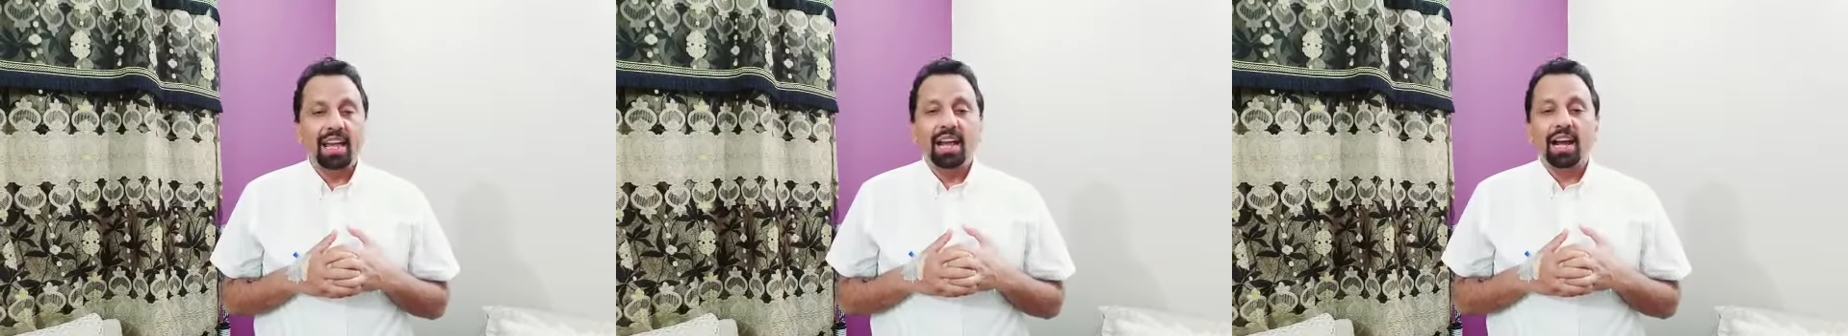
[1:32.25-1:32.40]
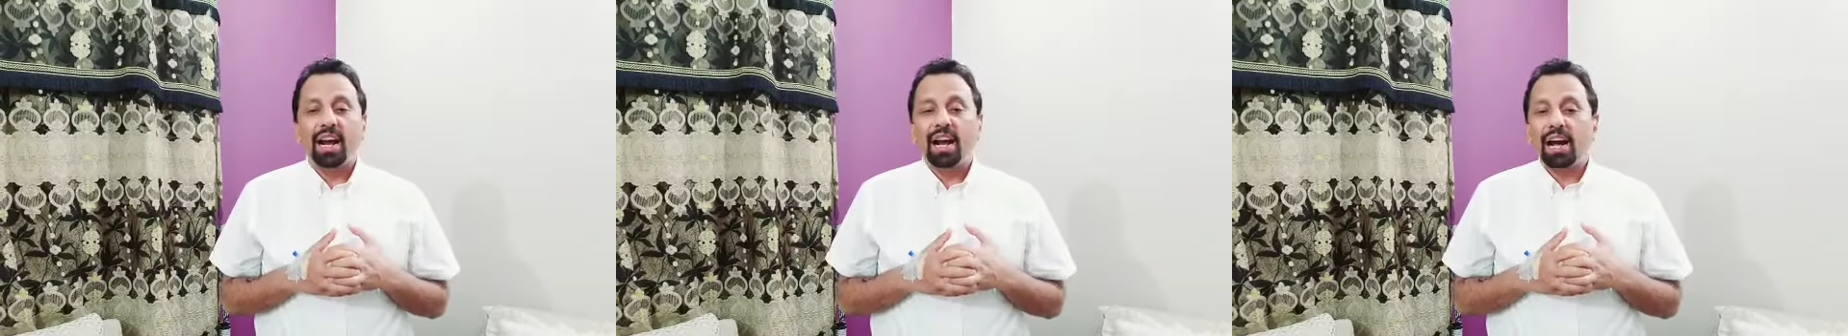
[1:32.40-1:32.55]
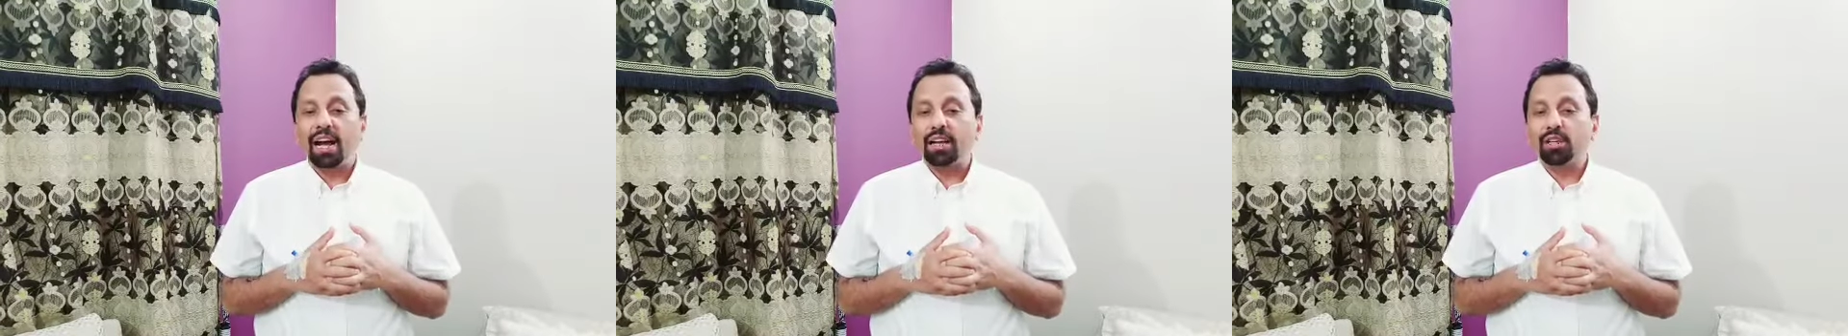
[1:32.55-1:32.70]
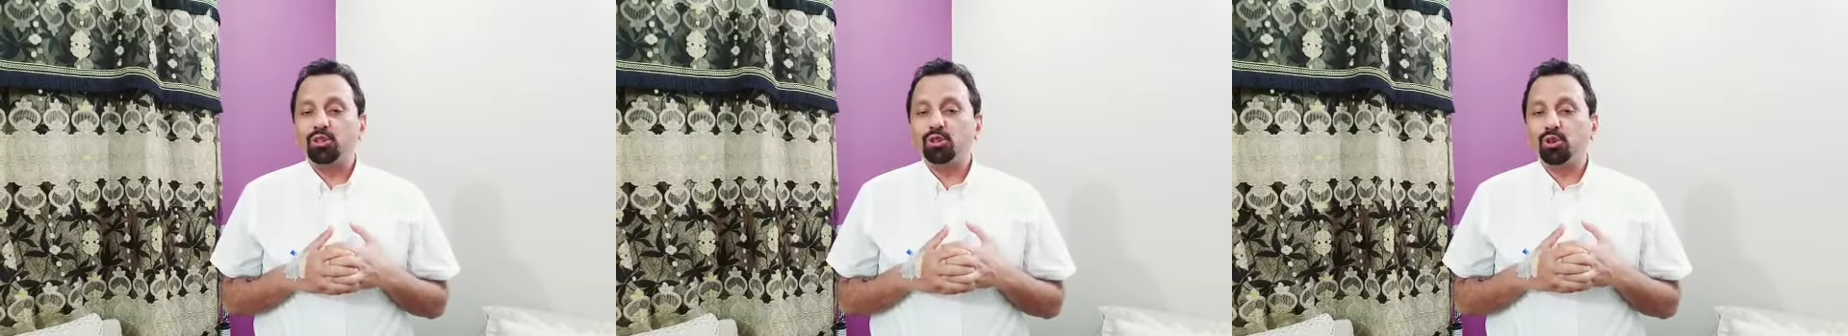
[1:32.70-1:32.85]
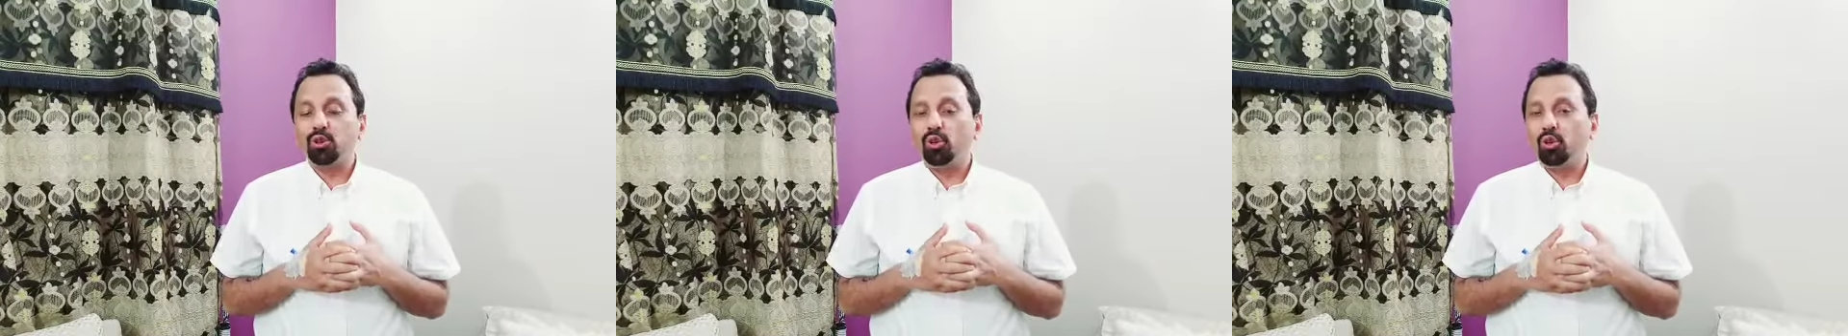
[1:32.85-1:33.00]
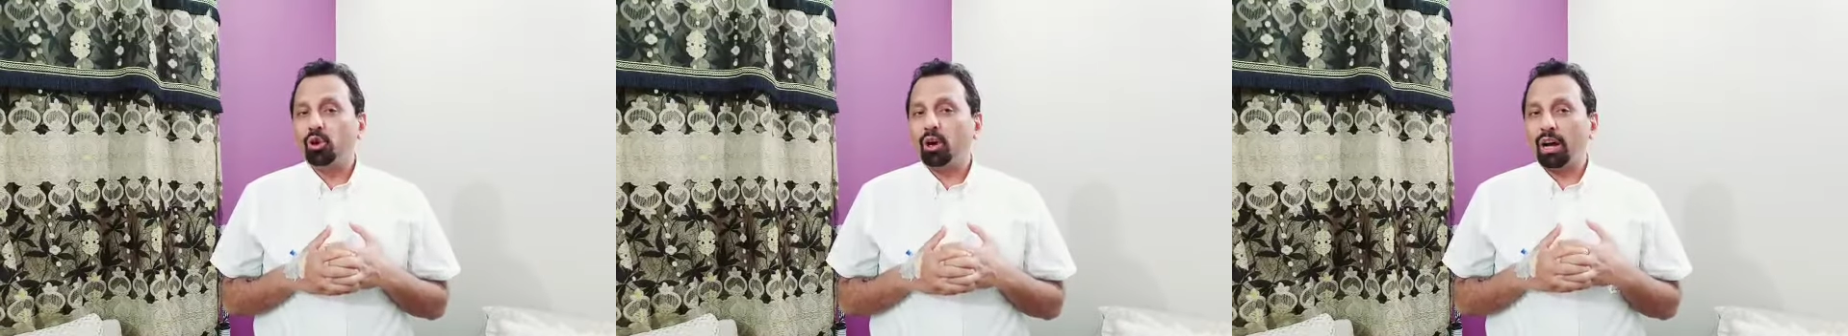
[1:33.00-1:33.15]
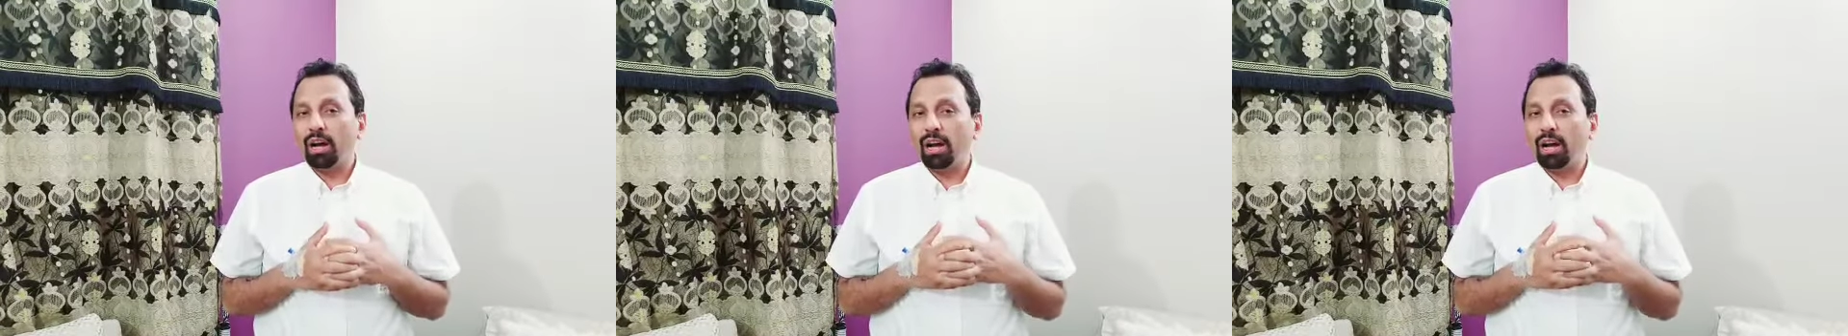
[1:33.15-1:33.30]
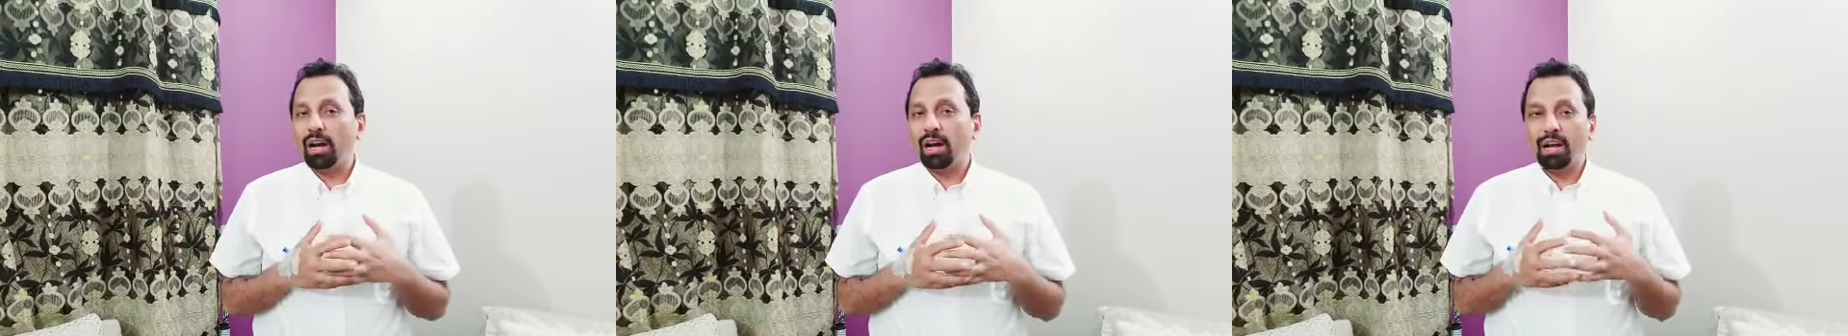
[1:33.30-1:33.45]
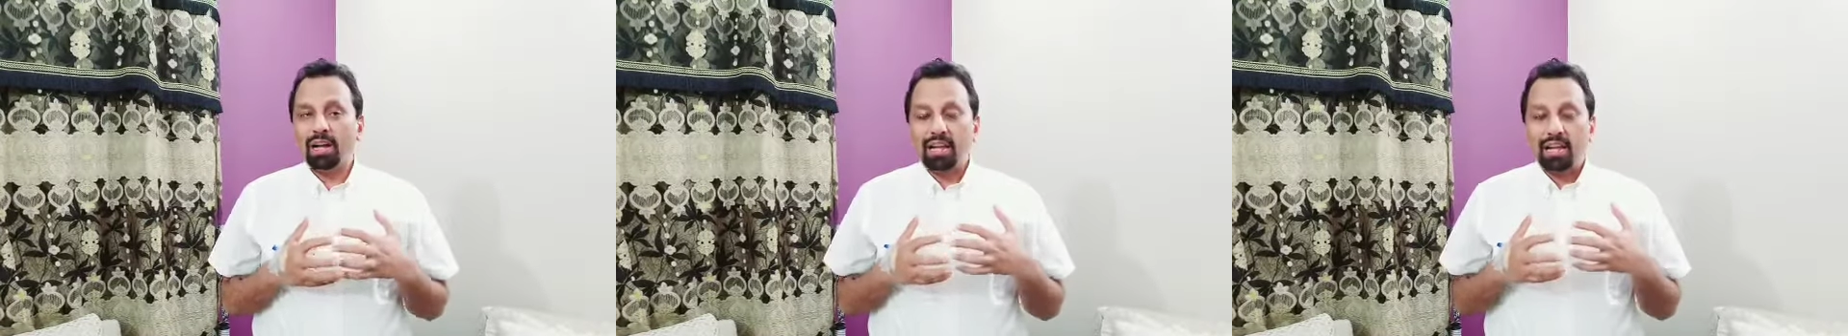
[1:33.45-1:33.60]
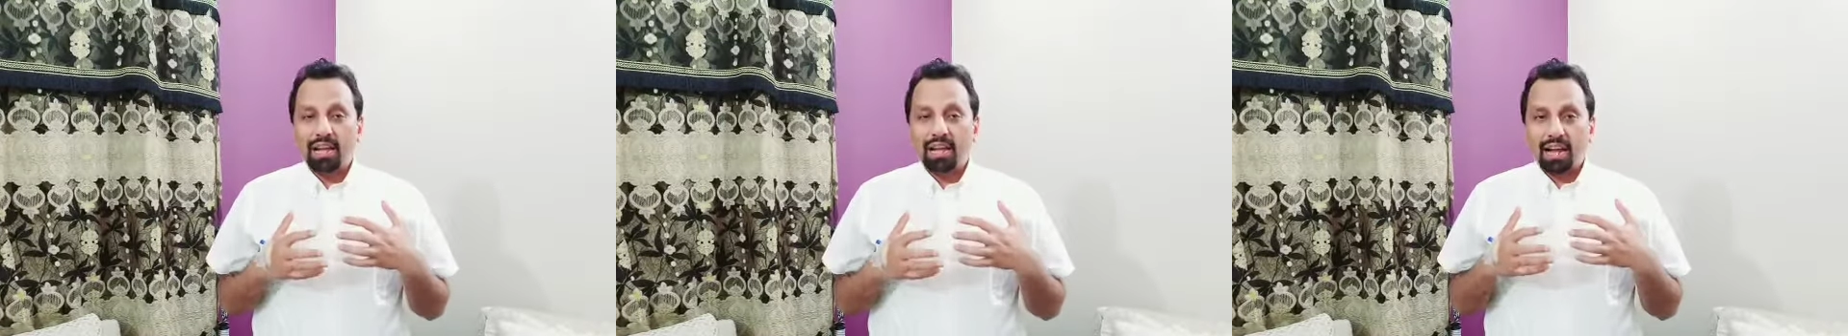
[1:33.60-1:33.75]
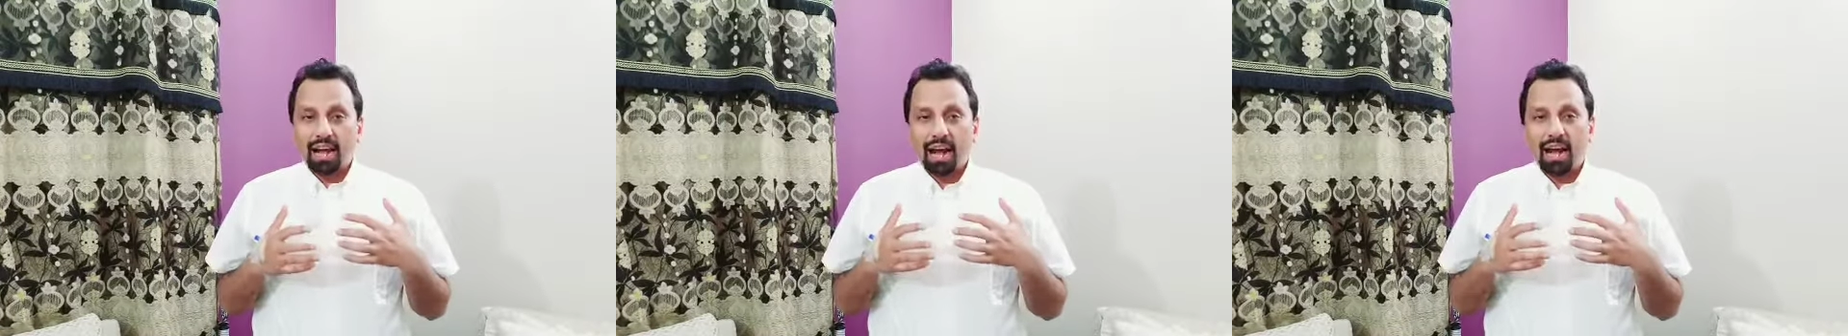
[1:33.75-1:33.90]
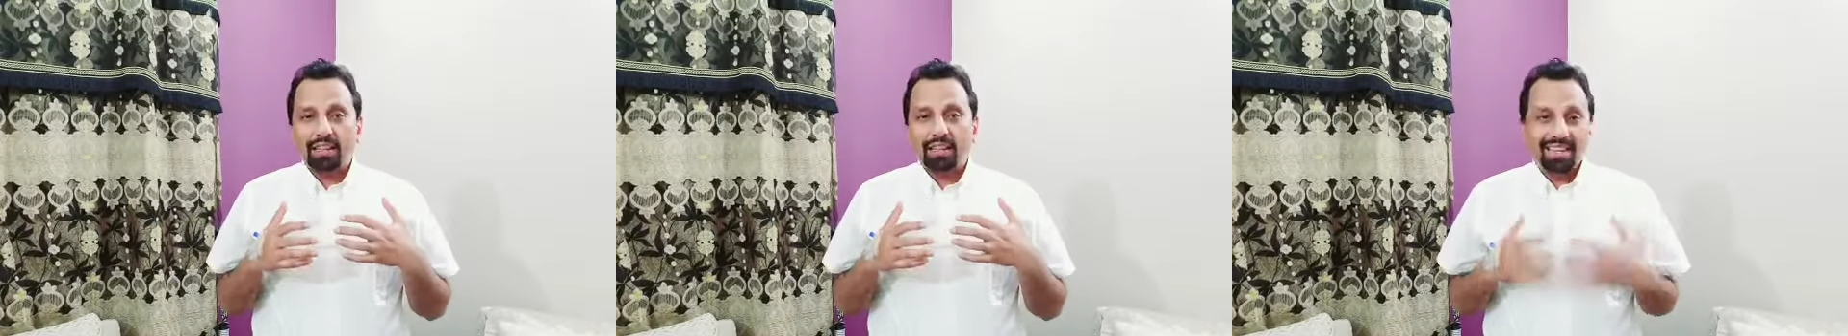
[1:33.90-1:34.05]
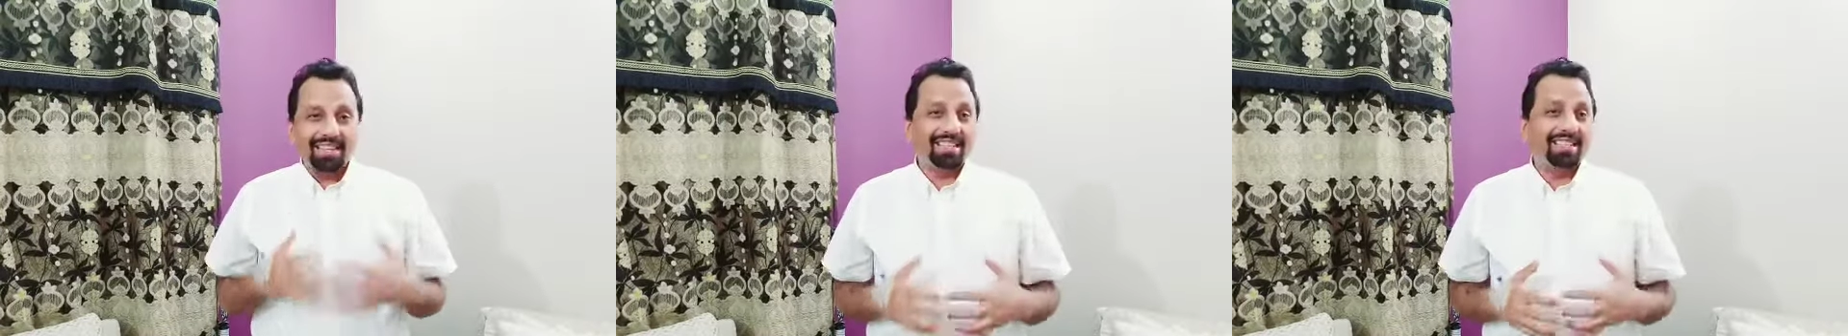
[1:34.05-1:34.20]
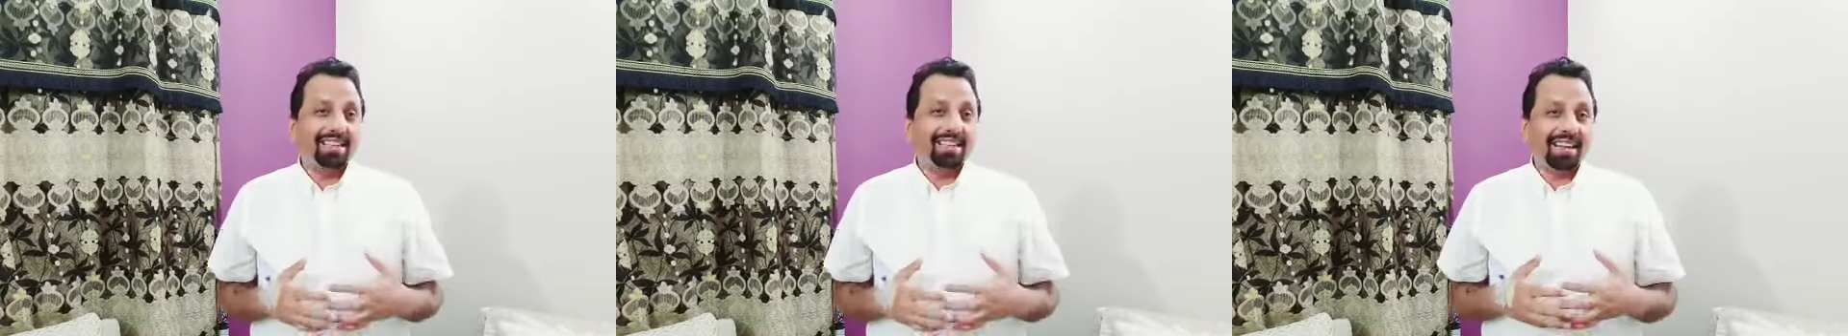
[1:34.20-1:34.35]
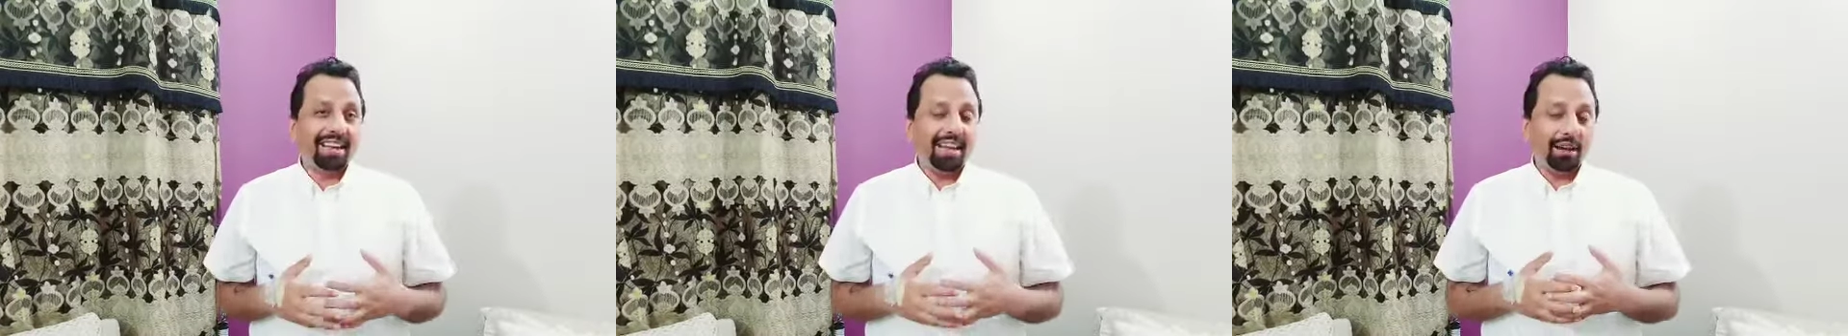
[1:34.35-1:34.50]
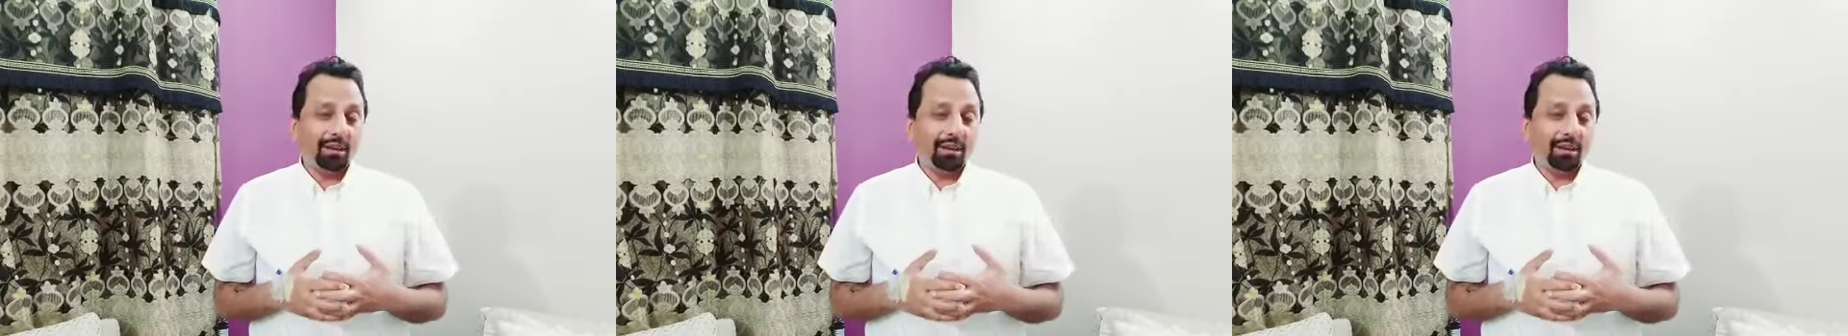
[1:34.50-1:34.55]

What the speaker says: On this day,